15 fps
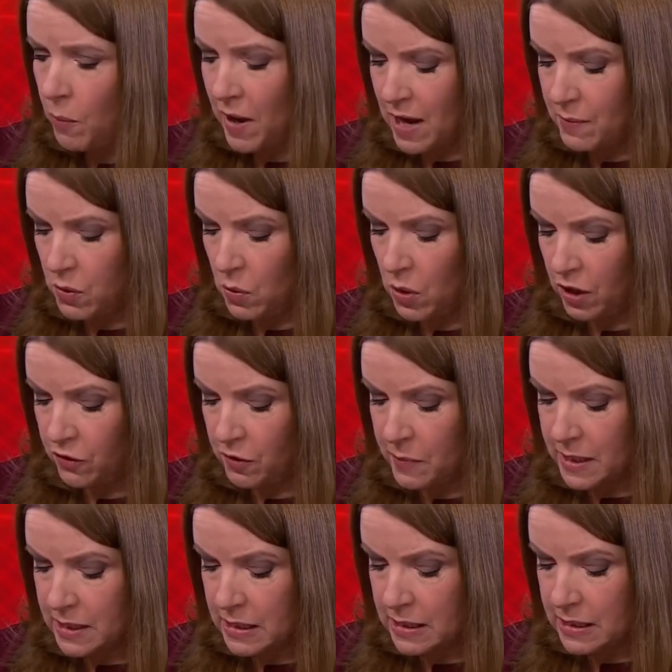paperwork for
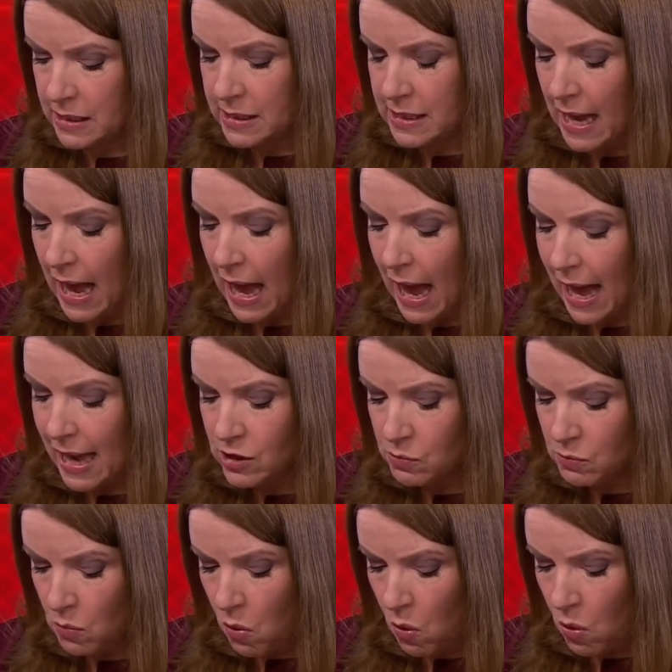businesses, and
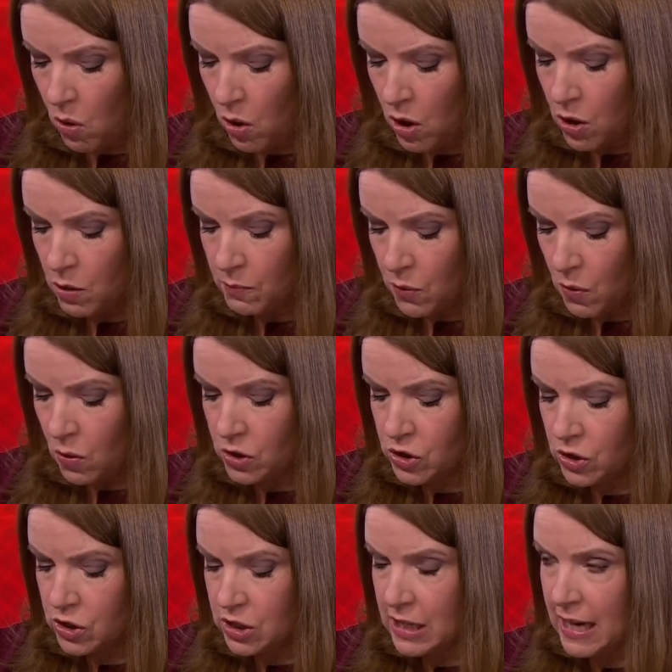more
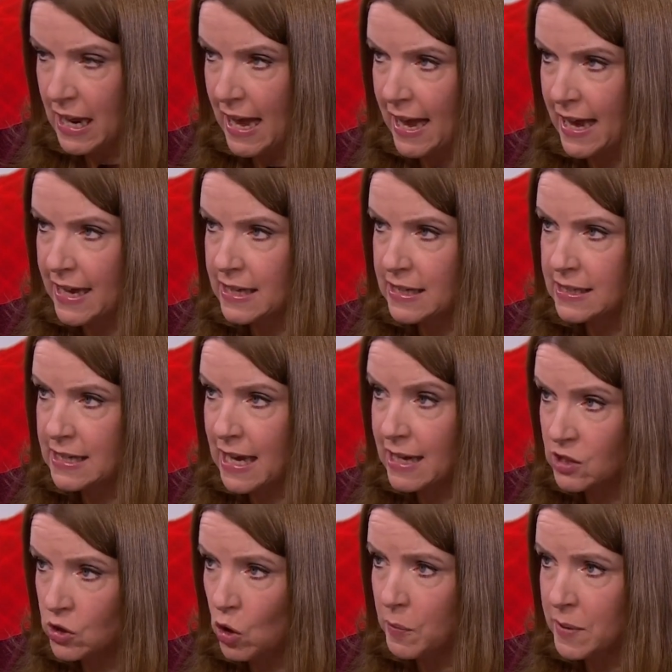border delays.
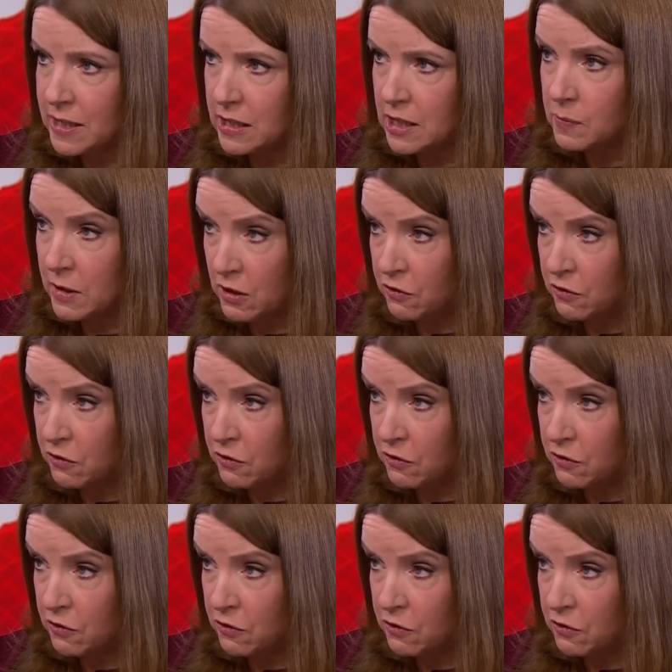Has your business been